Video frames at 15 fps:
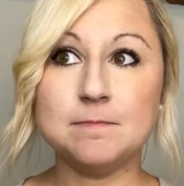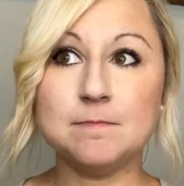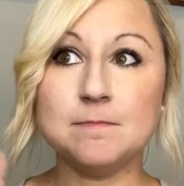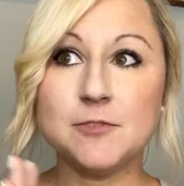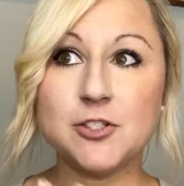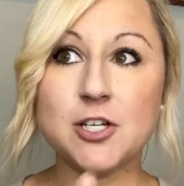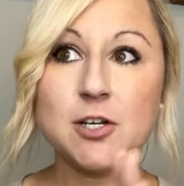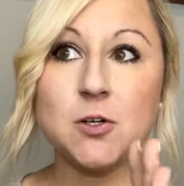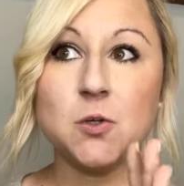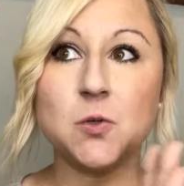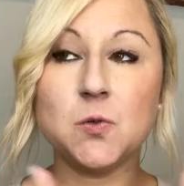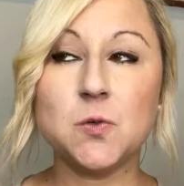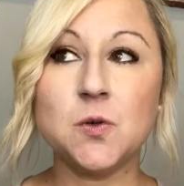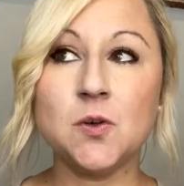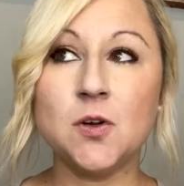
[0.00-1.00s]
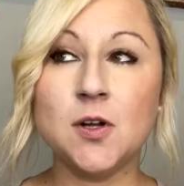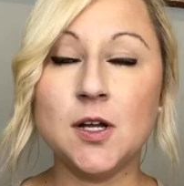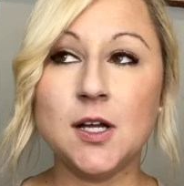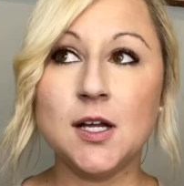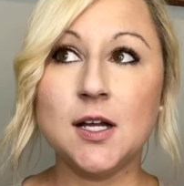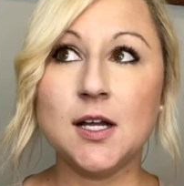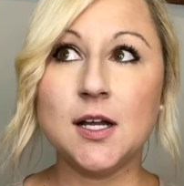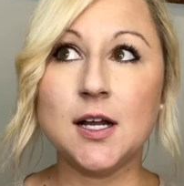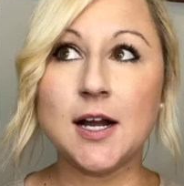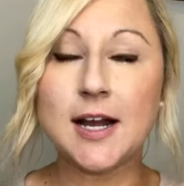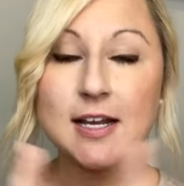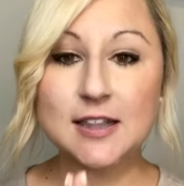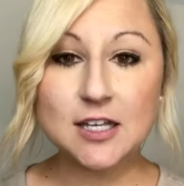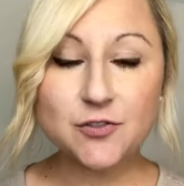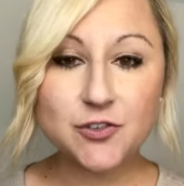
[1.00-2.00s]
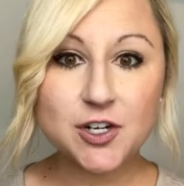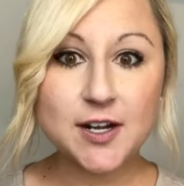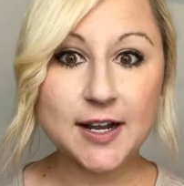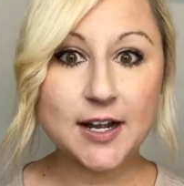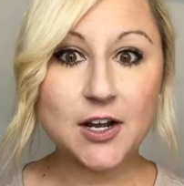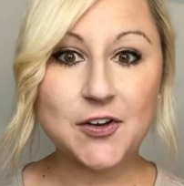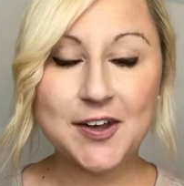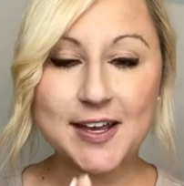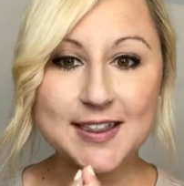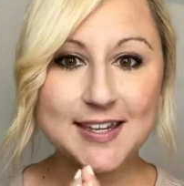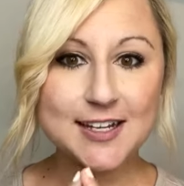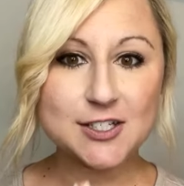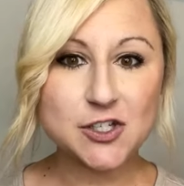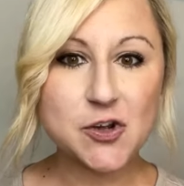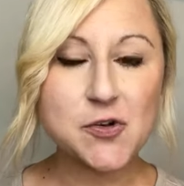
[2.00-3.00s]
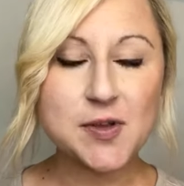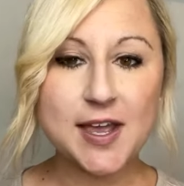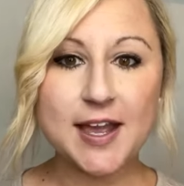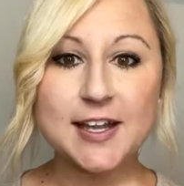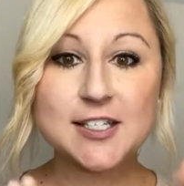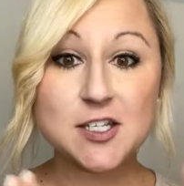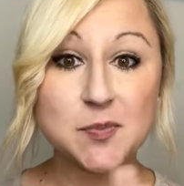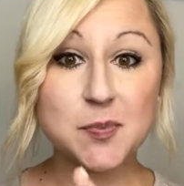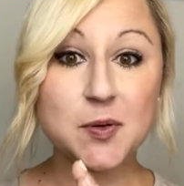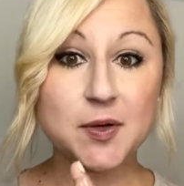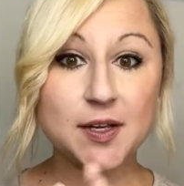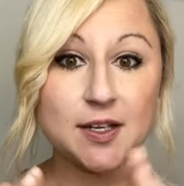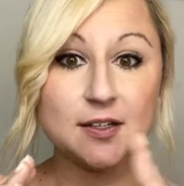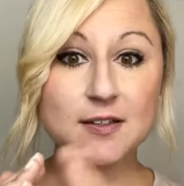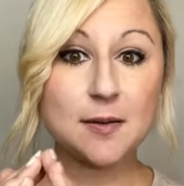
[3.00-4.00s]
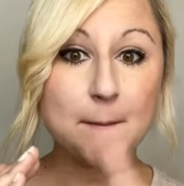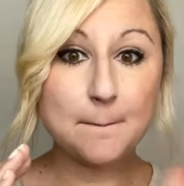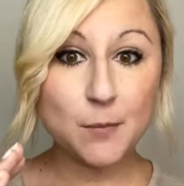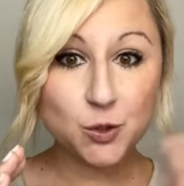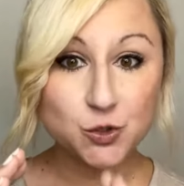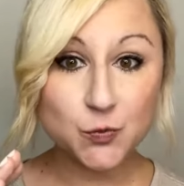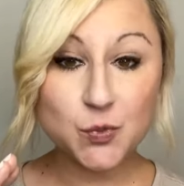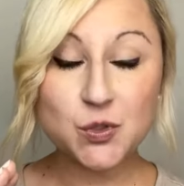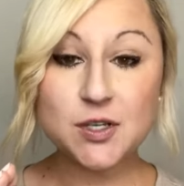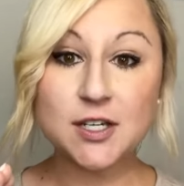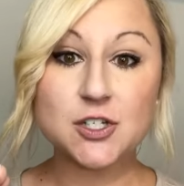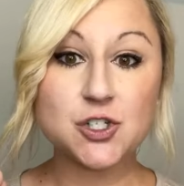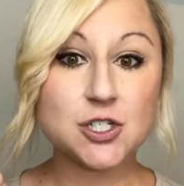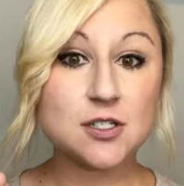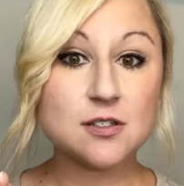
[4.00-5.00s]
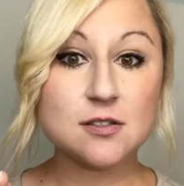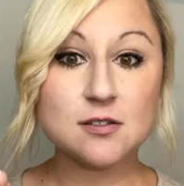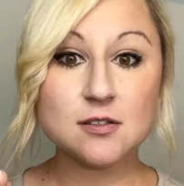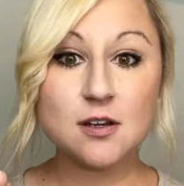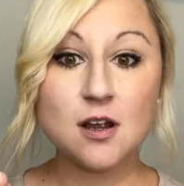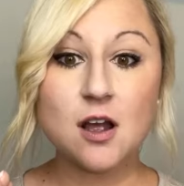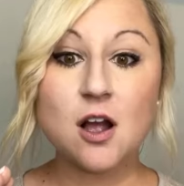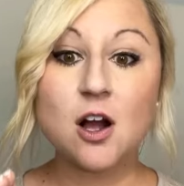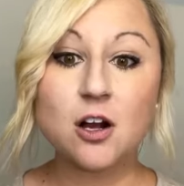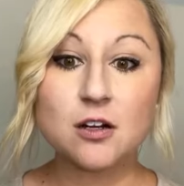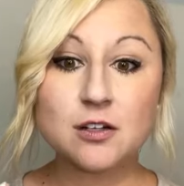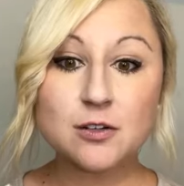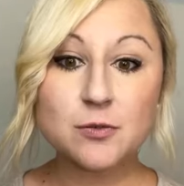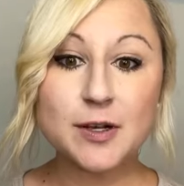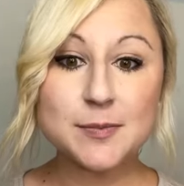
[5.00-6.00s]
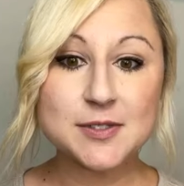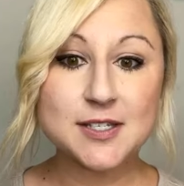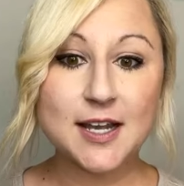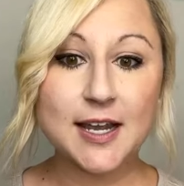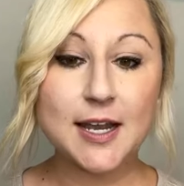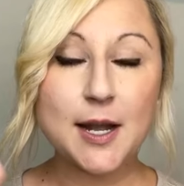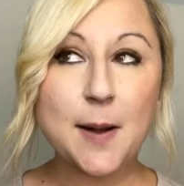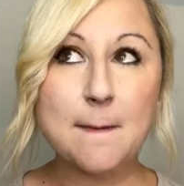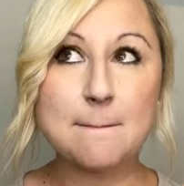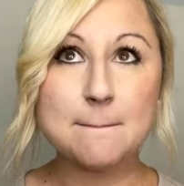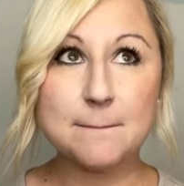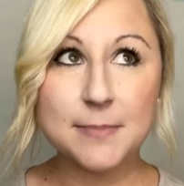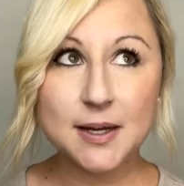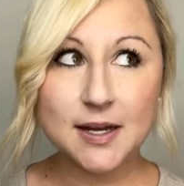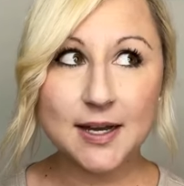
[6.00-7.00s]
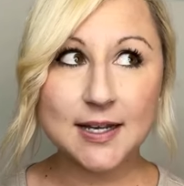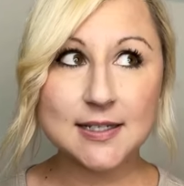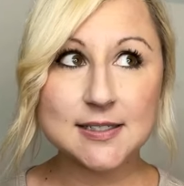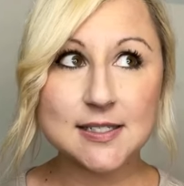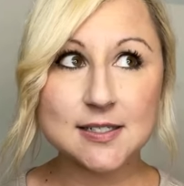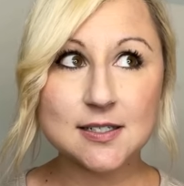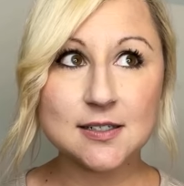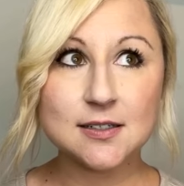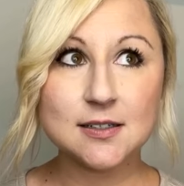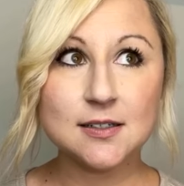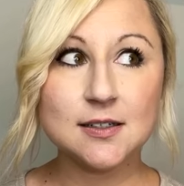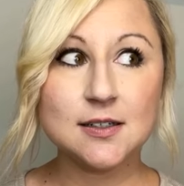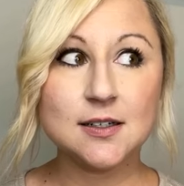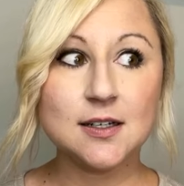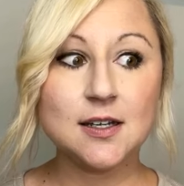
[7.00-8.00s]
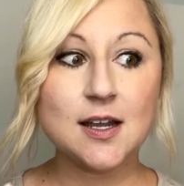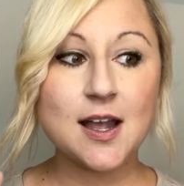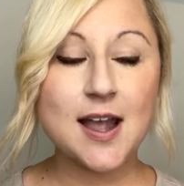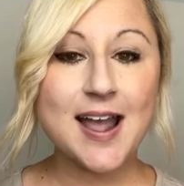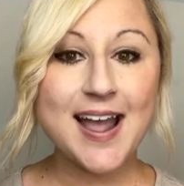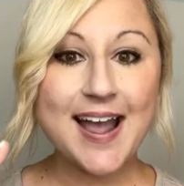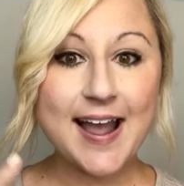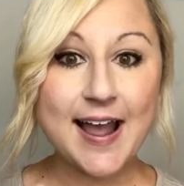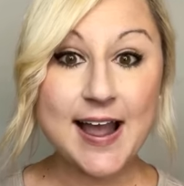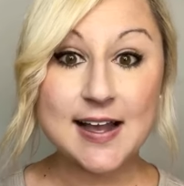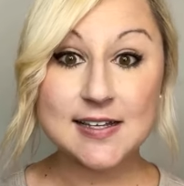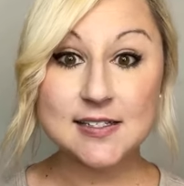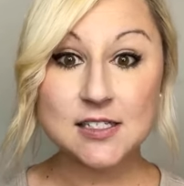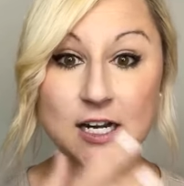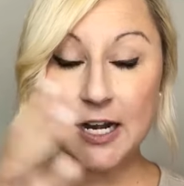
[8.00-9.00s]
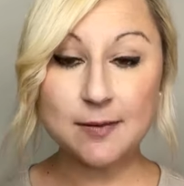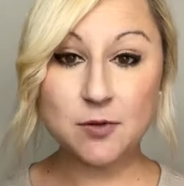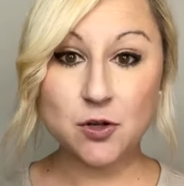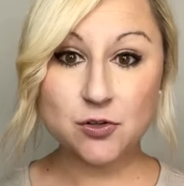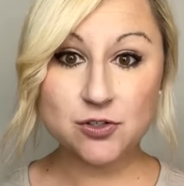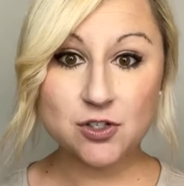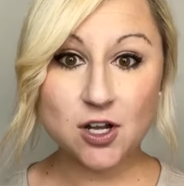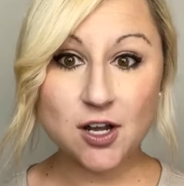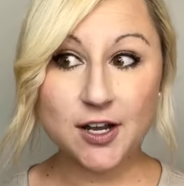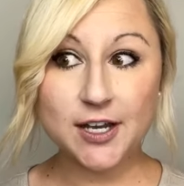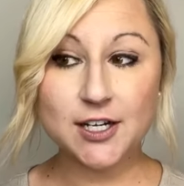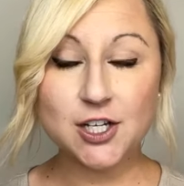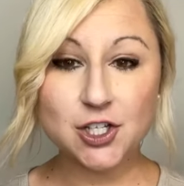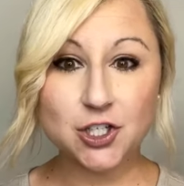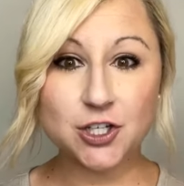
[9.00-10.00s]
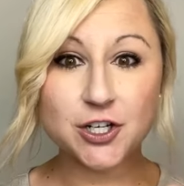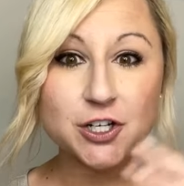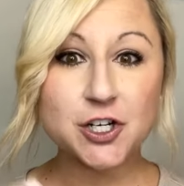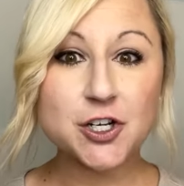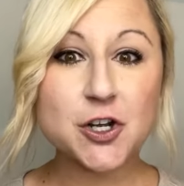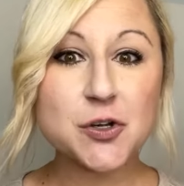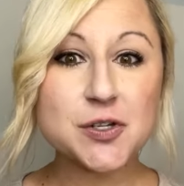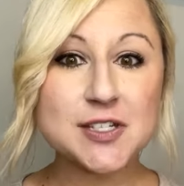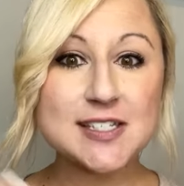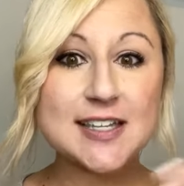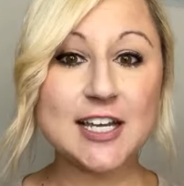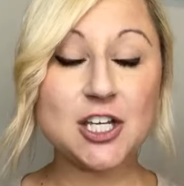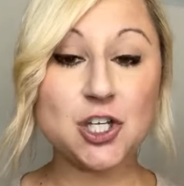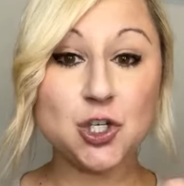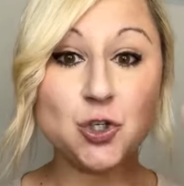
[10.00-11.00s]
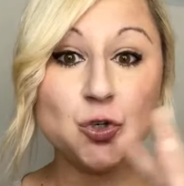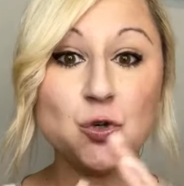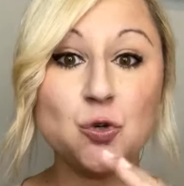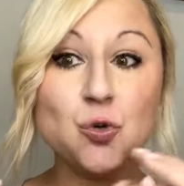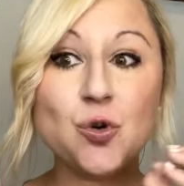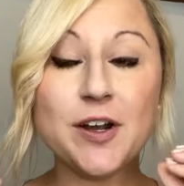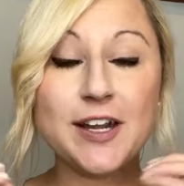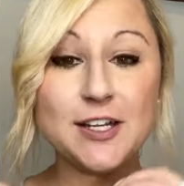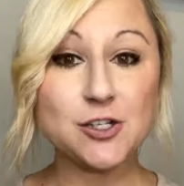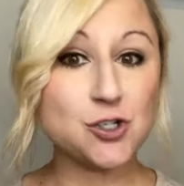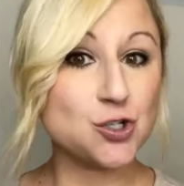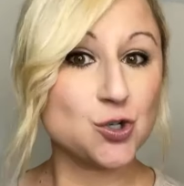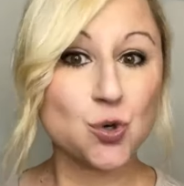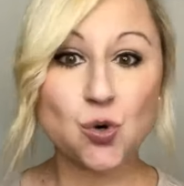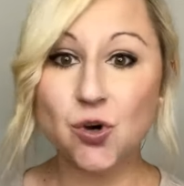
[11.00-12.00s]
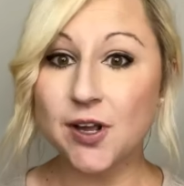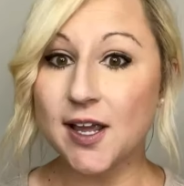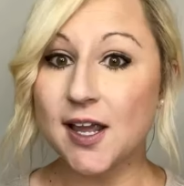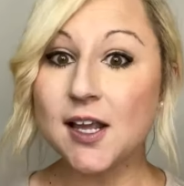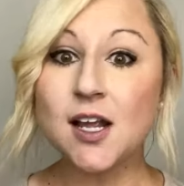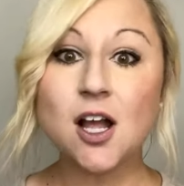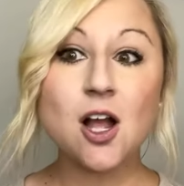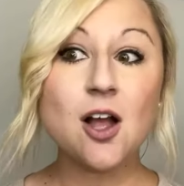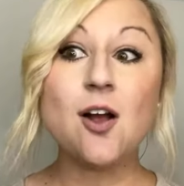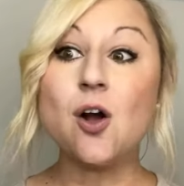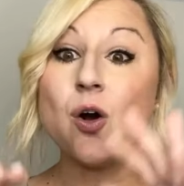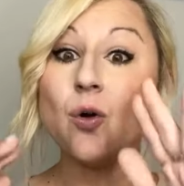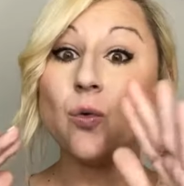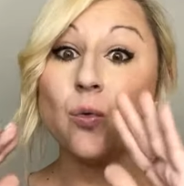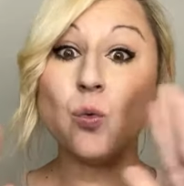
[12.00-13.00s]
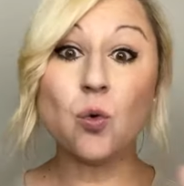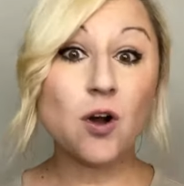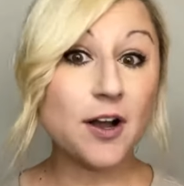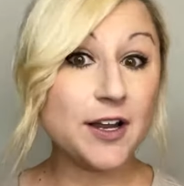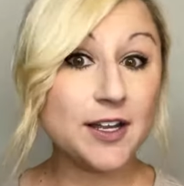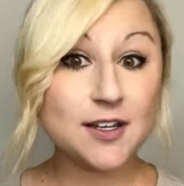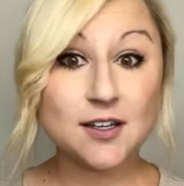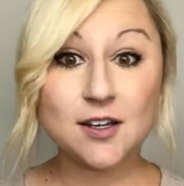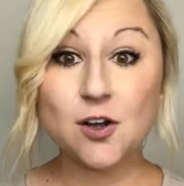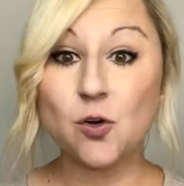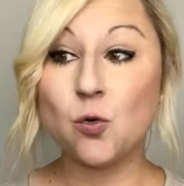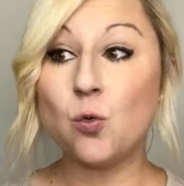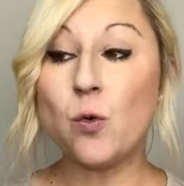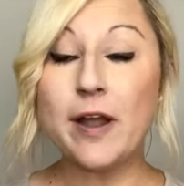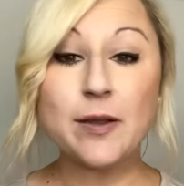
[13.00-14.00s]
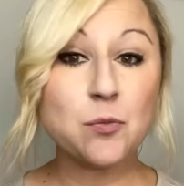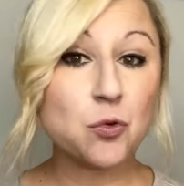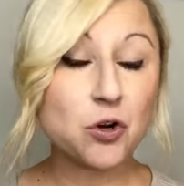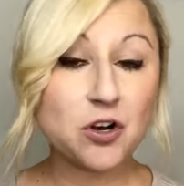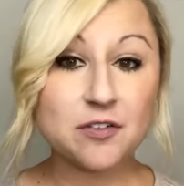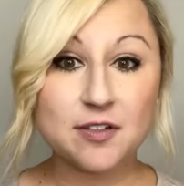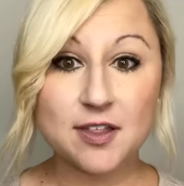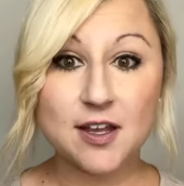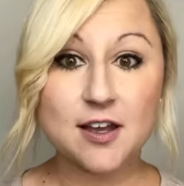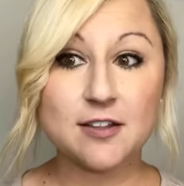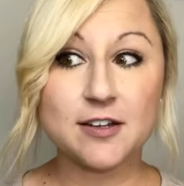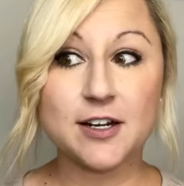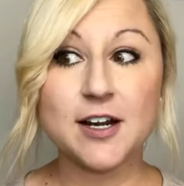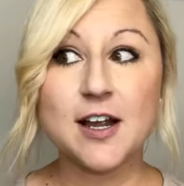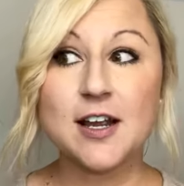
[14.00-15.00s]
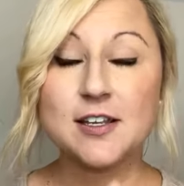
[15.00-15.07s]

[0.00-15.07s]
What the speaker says: So I think for now, I think it's okay to put multiple niches on your website, but as time goes on, you're going to notice that you enjoy one way more over the other.